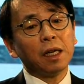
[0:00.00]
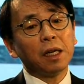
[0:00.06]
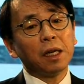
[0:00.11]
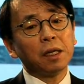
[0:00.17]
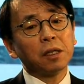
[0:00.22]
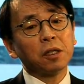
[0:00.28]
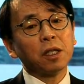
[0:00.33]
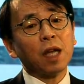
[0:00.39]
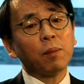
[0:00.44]

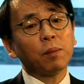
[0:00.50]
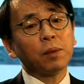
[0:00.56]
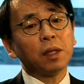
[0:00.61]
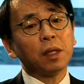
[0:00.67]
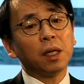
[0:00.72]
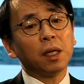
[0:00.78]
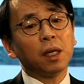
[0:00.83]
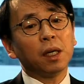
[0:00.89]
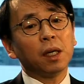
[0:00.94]
stopped
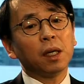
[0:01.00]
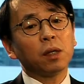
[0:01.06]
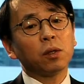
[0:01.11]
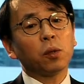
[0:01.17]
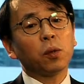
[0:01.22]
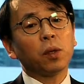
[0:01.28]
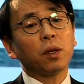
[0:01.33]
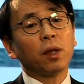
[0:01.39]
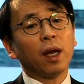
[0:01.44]

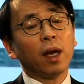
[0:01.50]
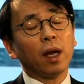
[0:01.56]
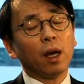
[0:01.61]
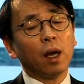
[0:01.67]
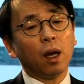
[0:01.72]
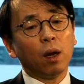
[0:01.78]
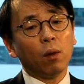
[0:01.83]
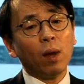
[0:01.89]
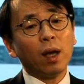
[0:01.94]
doing
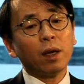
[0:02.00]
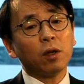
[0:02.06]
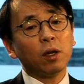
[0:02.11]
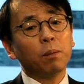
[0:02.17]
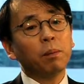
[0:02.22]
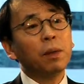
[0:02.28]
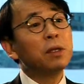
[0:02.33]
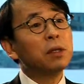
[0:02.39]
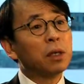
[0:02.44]
their regular
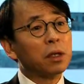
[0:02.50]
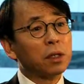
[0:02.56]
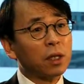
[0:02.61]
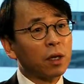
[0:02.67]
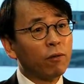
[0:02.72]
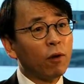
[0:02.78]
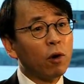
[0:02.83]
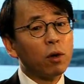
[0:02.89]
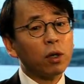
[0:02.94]
business,
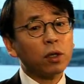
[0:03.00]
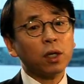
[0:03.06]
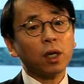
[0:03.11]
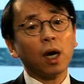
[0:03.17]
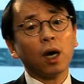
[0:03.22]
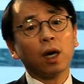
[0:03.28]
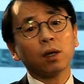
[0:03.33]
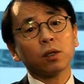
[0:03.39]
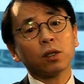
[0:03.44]
focusing
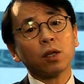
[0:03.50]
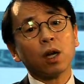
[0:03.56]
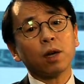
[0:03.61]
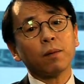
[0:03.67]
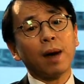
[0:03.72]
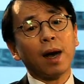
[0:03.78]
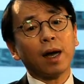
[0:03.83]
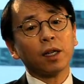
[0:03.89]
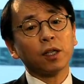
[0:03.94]
on stock
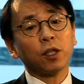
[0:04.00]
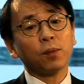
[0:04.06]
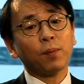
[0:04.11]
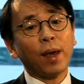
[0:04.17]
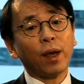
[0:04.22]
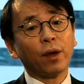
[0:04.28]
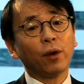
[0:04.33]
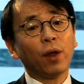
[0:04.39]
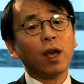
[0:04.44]
market
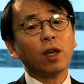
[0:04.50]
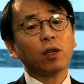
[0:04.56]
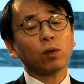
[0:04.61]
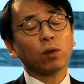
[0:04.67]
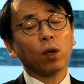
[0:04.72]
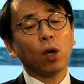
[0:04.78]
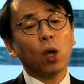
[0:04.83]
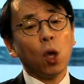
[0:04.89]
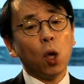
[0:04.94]

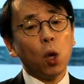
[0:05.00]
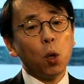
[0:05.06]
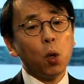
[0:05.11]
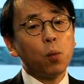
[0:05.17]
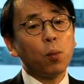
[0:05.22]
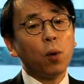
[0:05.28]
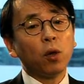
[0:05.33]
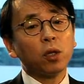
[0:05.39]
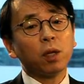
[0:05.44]
speculation,
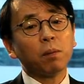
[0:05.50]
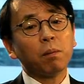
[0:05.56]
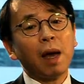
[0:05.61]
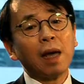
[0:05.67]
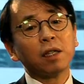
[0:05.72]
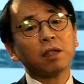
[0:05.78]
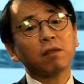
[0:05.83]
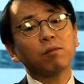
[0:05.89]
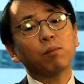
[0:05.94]
reporting
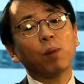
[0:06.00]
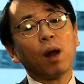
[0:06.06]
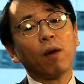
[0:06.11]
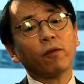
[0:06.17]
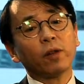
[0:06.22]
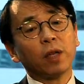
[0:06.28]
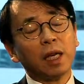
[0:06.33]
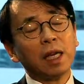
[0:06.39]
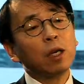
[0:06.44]
massive
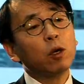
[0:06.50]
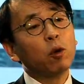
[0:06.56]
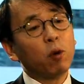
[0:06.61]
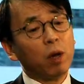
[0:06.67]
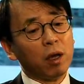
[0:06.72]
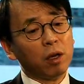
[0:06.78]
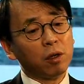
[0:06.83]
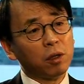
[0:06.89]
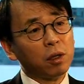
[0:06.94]
profit
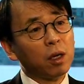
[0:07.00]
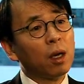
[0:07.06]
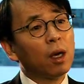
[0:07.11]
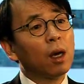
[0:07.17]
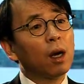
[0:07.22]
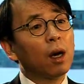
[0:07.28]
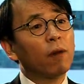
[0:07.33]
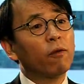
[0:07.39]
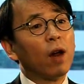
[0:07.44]
increase
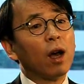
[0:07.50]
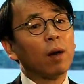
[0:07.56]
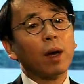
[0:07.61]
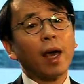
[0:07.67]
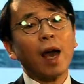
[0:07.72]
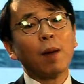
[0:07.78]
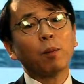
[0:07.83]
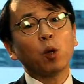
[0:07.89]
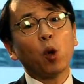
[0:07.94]
from
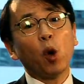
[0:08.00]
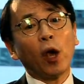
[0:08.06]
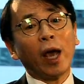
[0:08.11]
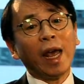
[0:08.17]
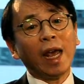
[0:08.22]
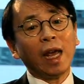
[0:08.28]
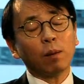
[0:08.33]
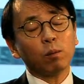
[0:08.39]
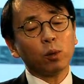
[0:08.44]
capital
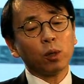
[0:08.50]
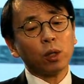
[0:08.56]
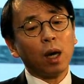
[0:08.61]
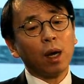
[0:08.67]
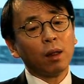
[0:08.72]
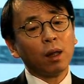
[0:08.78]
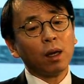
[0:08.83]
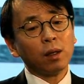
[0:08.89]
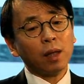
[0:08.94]
gains.
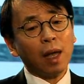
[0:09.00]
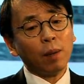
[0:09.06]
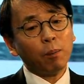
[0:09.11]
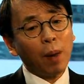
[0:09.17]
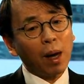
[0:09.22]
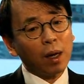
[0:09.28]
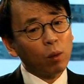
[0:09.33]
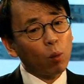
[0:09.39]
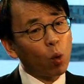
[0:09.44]
I think that
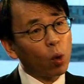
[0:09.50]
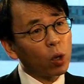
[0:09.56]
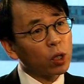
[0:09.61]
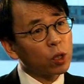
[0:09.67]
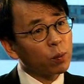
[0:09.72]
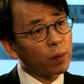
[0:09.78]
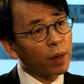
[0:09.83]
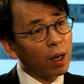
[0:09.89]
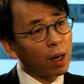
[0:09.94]
part
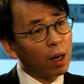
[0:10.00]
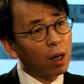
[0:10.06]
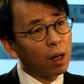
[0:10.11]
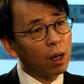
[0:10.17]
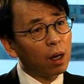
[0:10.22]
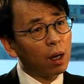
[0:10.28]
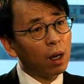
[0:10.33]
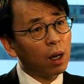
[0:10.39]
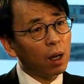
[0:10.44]
worries me
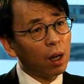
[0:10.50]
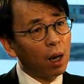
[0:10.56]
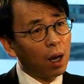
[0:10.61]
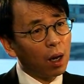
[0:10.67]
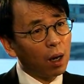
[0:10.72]
a